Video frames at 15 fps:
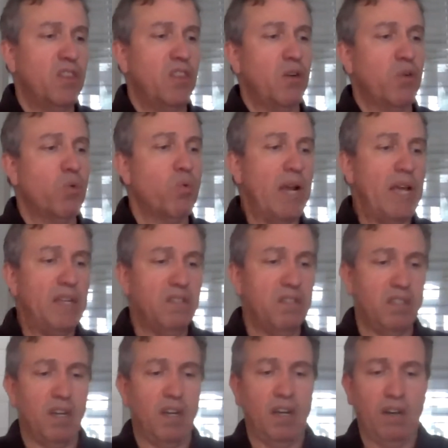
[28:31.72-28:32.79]
The
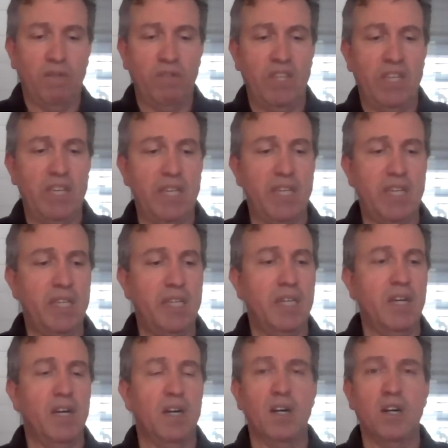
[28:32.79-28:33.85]
rest of the
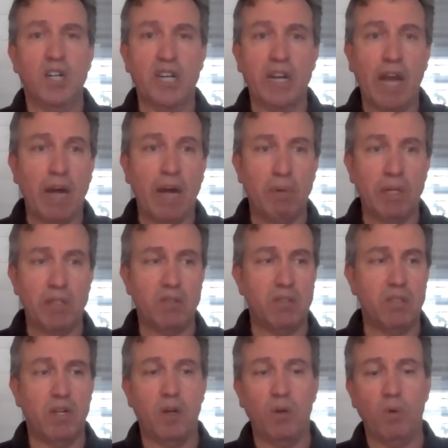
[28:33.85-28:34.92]

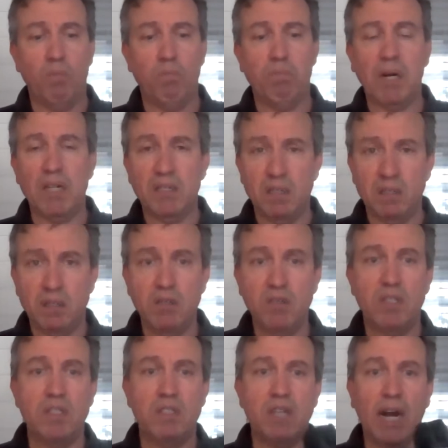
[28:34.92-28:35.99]
ergonomics,
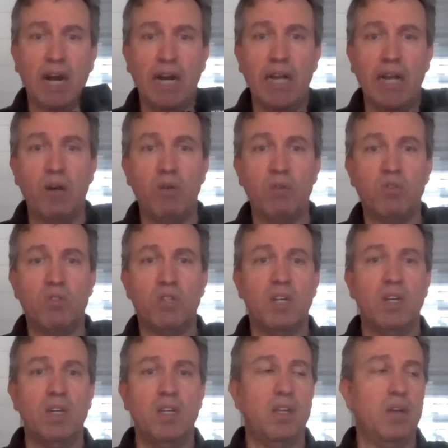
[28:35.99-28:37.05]
buttons and dials,
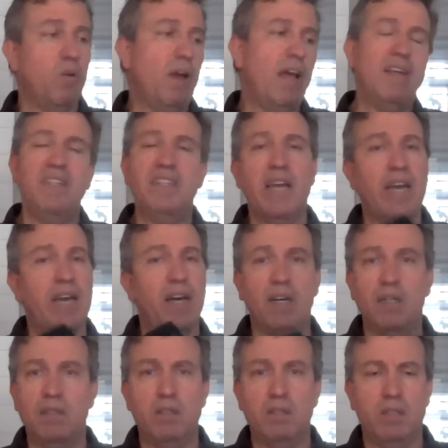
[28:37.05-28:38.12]

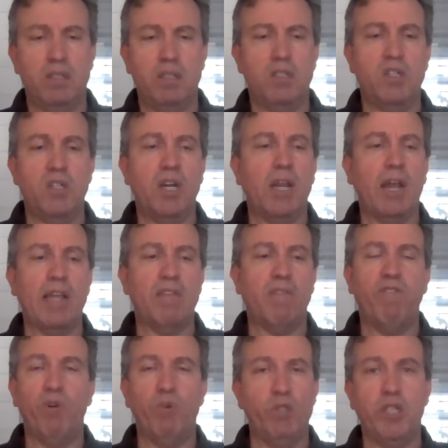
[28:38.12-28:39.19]
yeah, you're gonna like the
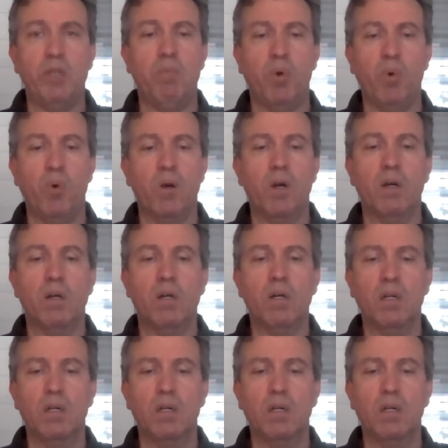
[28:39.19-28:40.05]
Fuji more.